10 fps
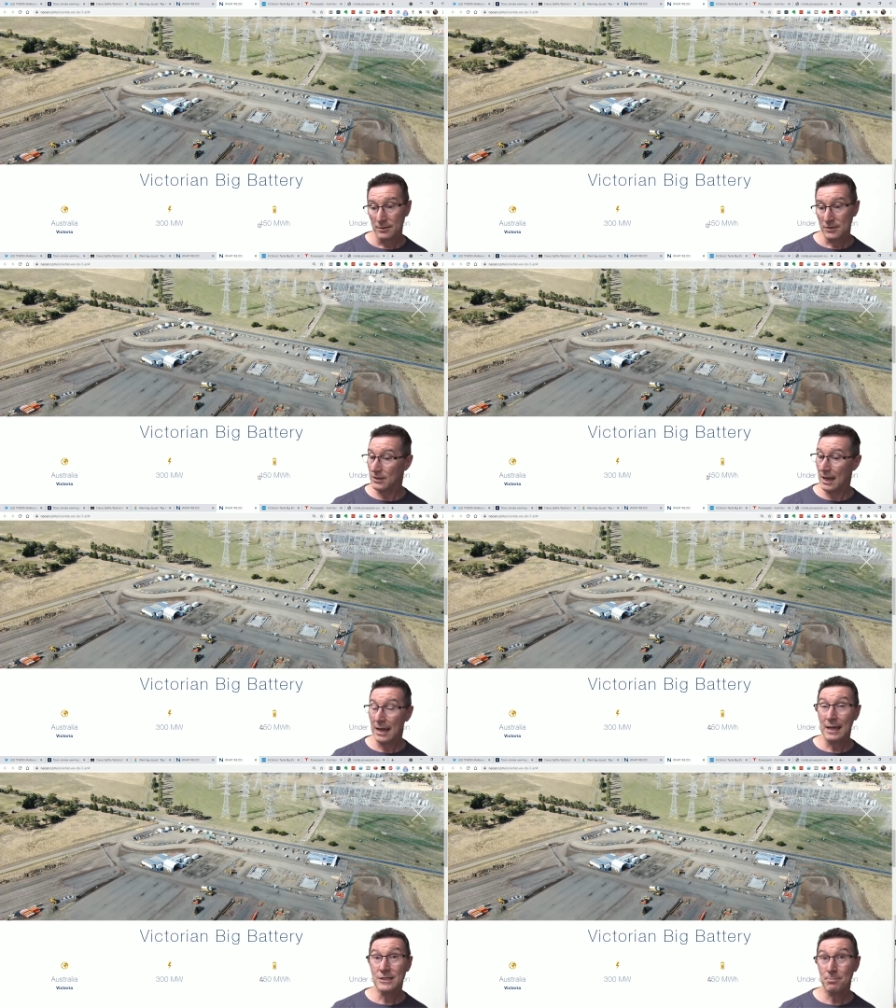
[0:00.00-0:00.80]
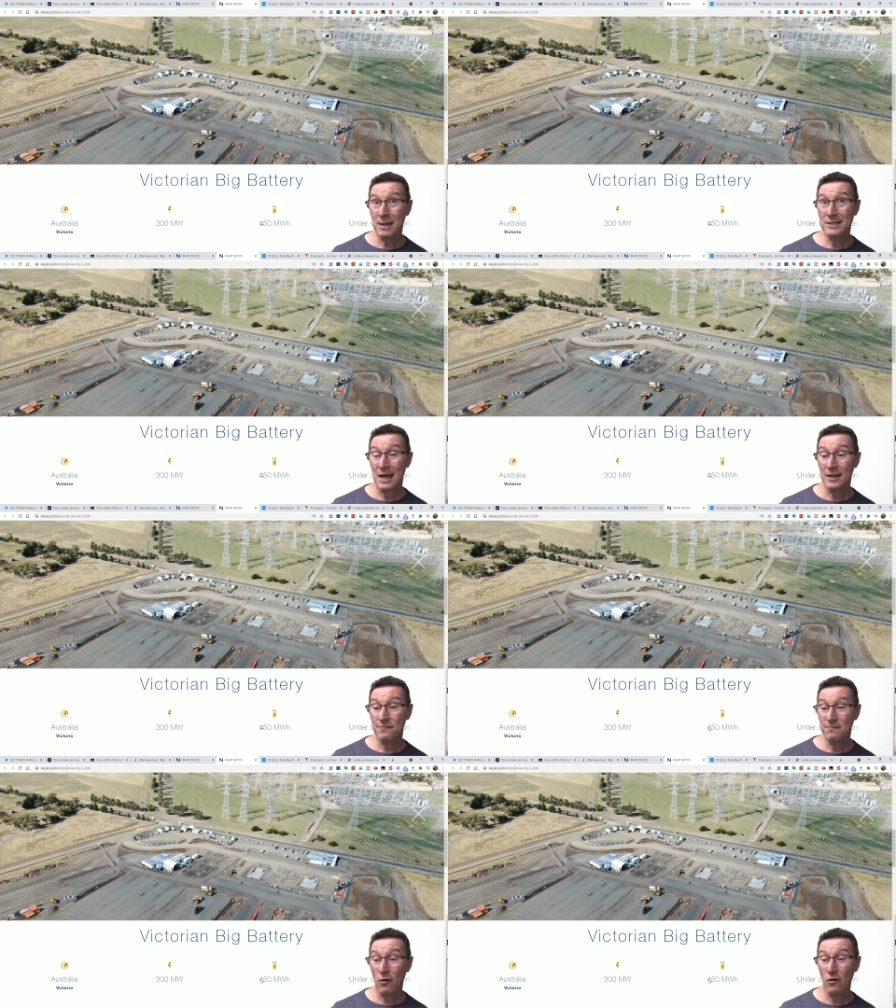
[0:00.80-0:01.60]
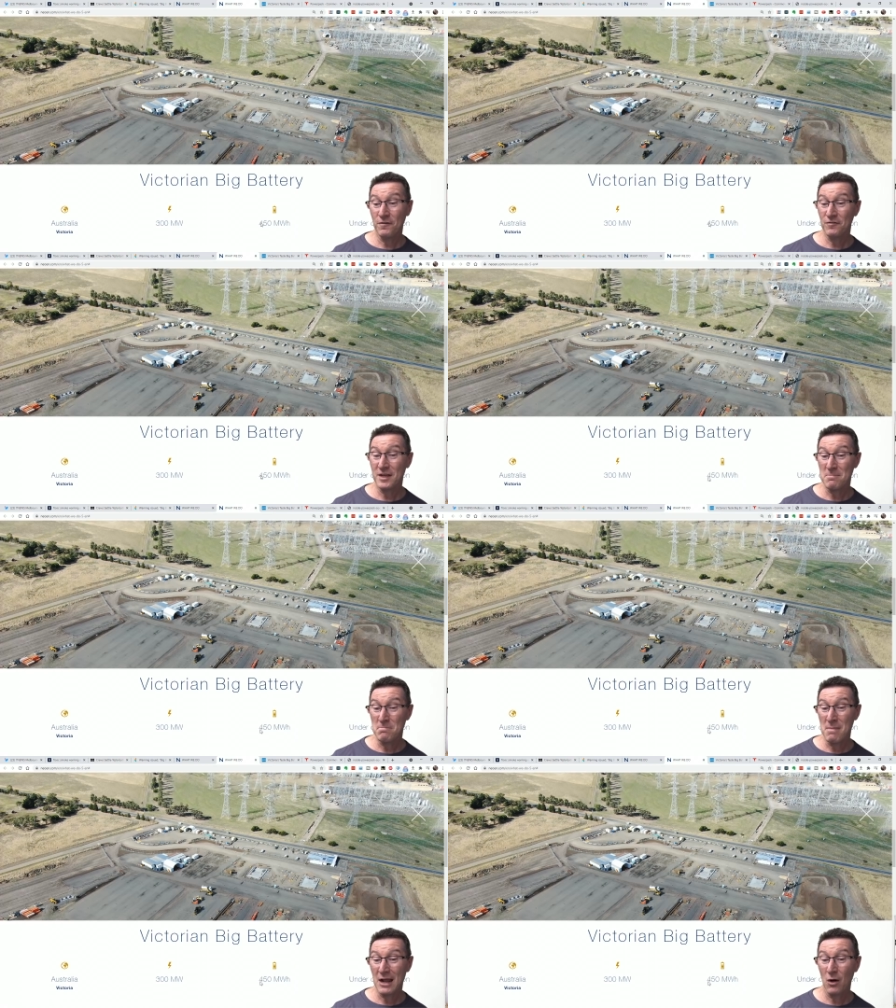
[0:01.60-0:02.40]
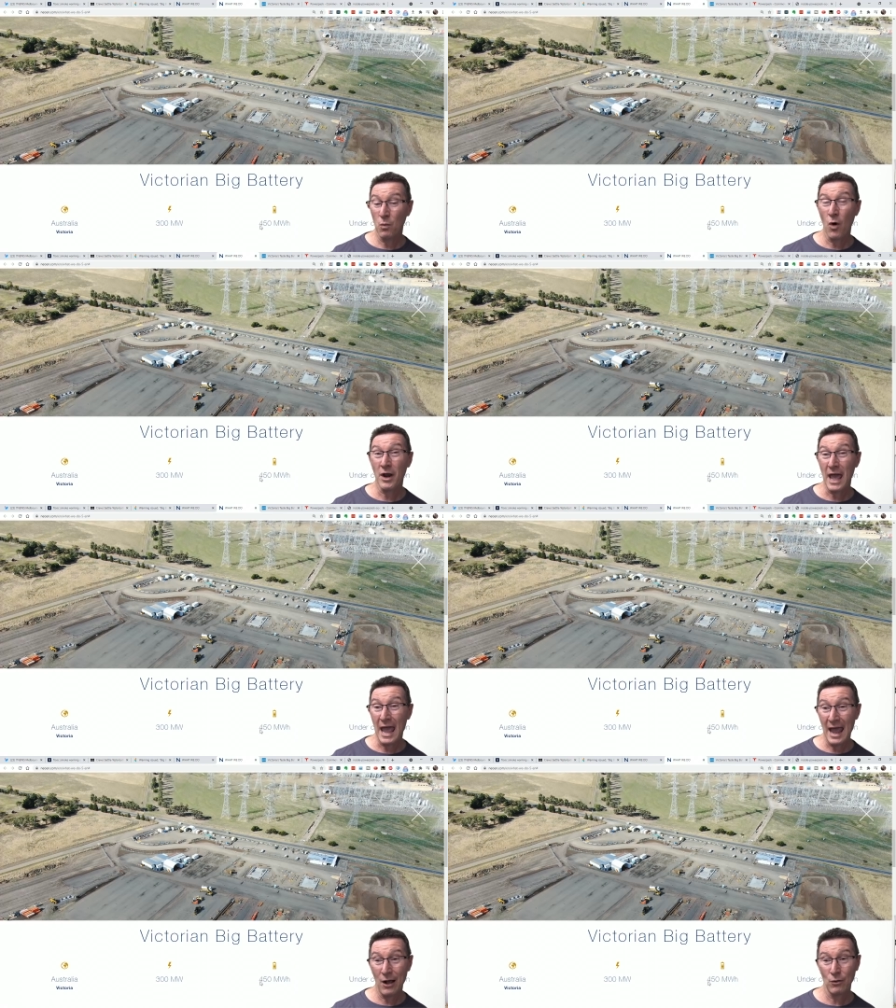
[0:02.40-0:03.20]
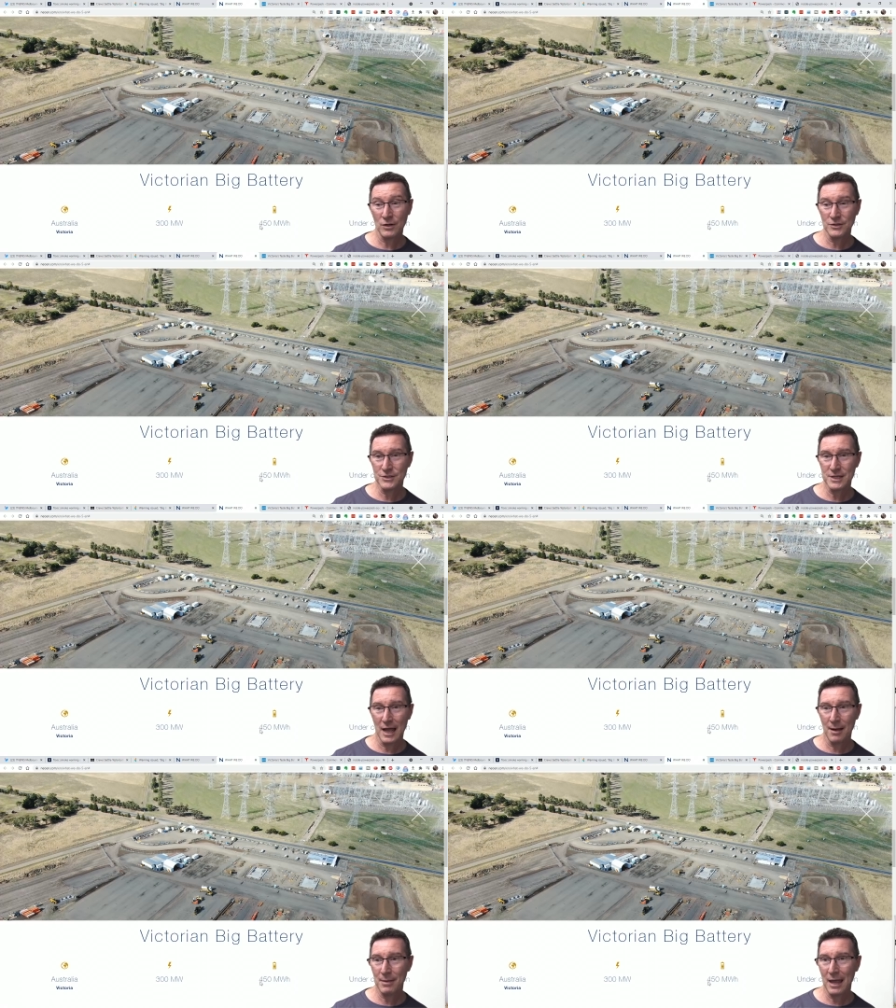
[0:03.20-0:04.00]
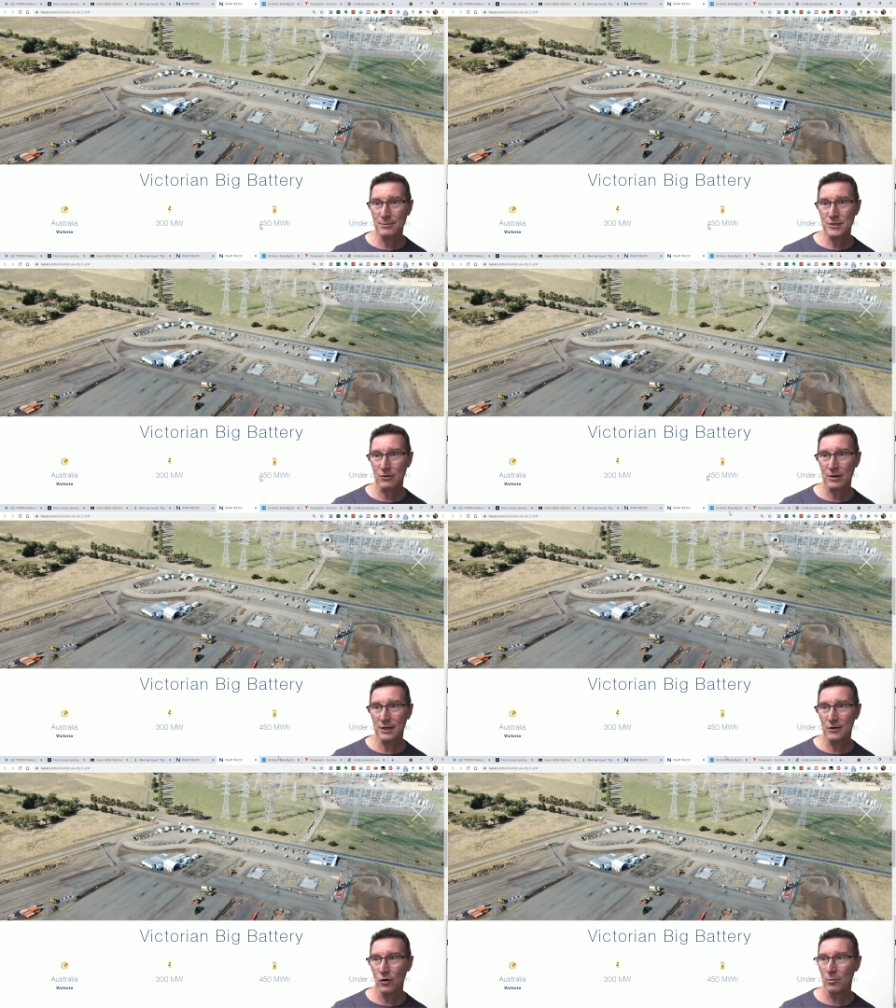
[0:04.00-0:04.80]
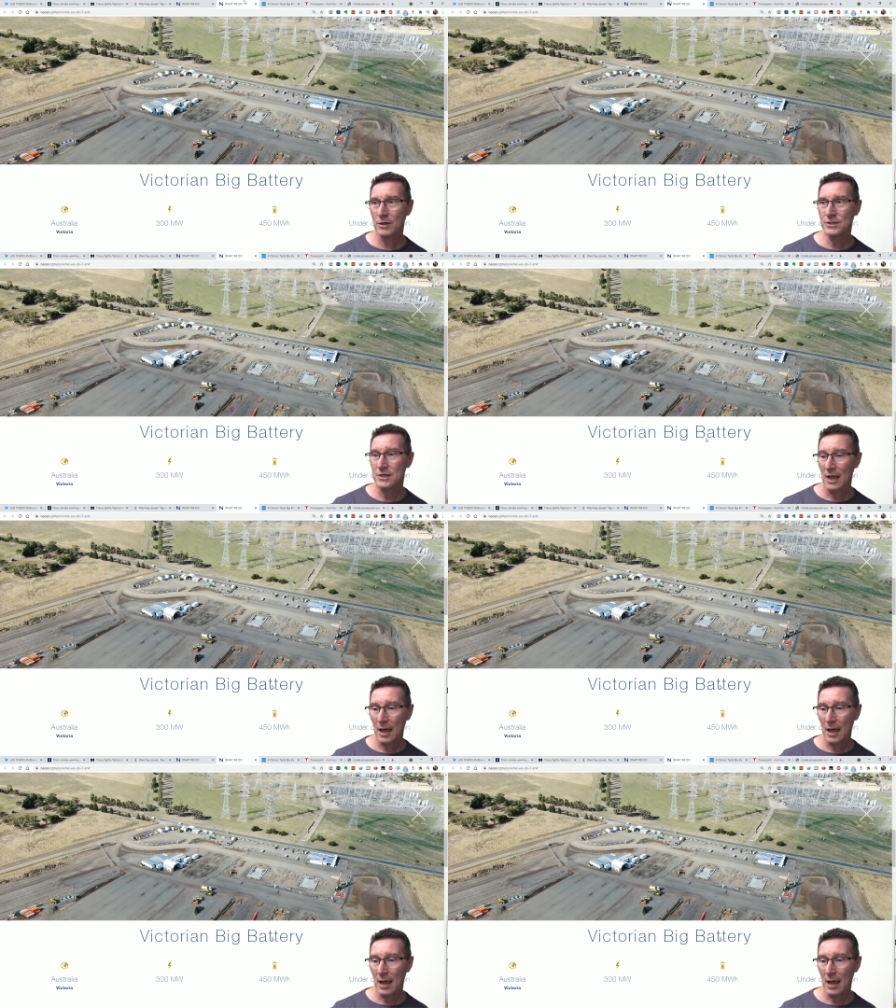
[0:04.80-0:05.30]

So yeah, it's a big daddy, 450 megawatt hours, um, absolutely enormous.